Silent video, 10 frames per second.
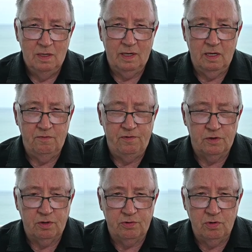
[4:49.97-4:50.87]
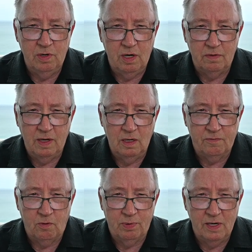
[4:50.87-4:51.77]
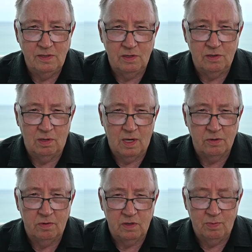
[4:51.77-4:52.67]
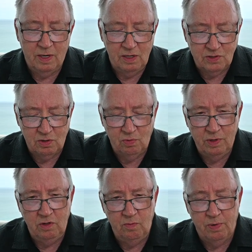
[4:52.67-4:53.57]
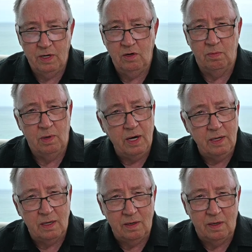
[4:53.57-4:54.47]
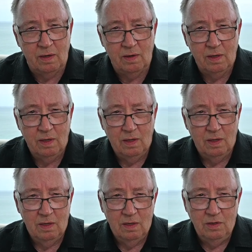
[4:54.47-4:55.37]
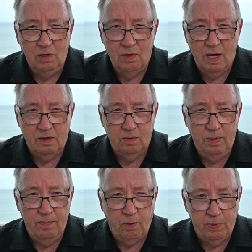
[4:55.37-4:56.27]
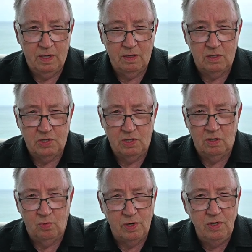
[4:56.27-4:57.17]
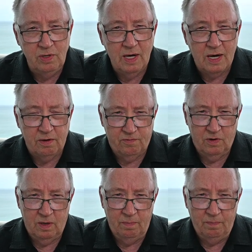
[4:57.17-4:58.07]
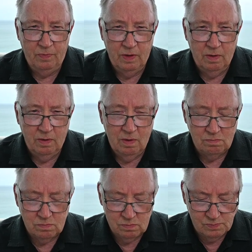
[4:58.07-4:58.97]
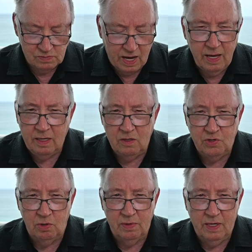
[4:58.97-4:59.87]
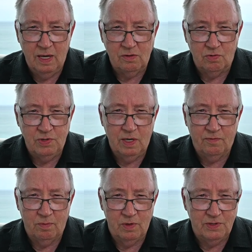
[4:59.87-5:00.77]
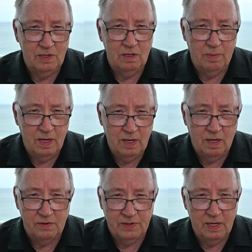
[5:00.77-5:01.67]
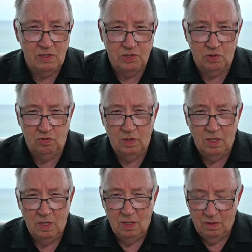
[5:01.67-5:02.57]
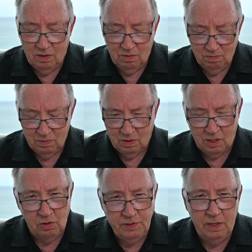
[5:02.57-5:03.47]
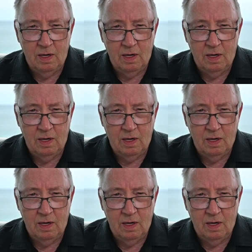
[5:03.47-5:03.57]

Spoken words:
They get filtered through here and they look for places to launder this money. So when you bring your money in here, you have to be prepared to show where you got it from. I had to show a canceled check from the sale of my house. I had to show closing